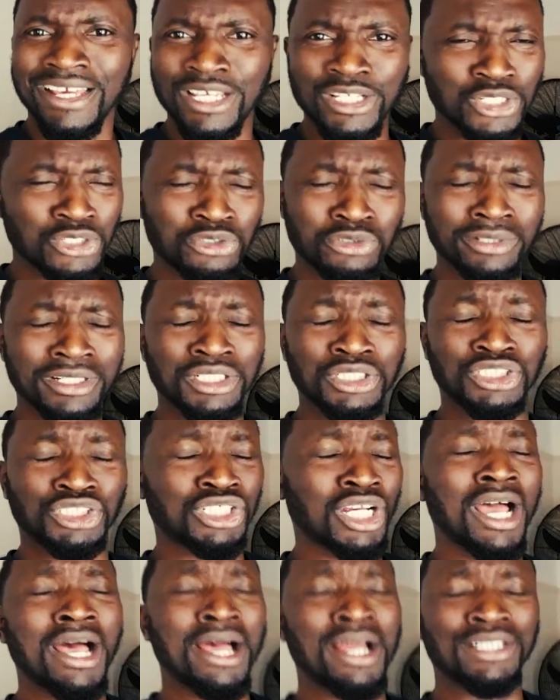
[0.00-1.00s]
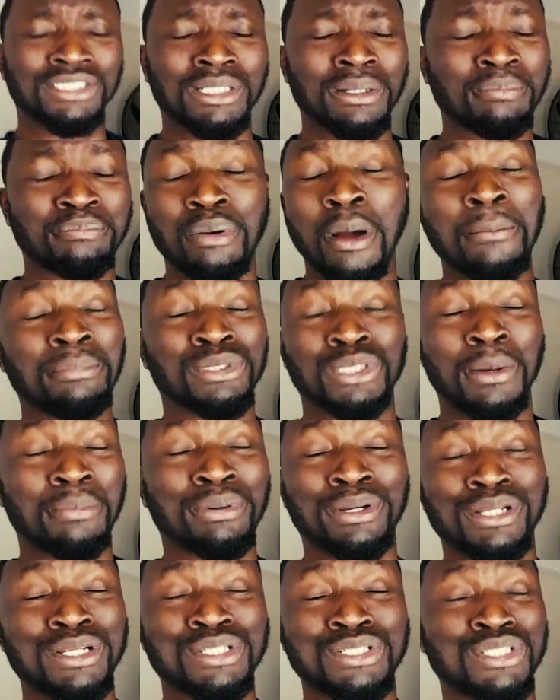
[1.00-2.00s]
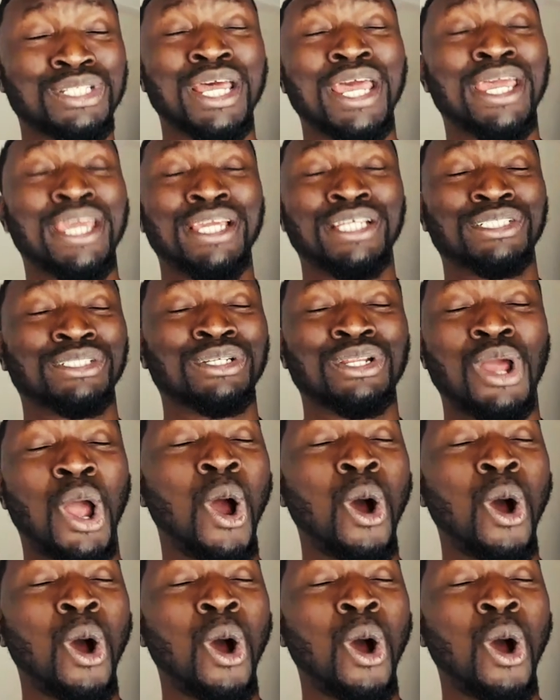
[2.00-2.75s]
Is he really charged and pumped up on the stage and the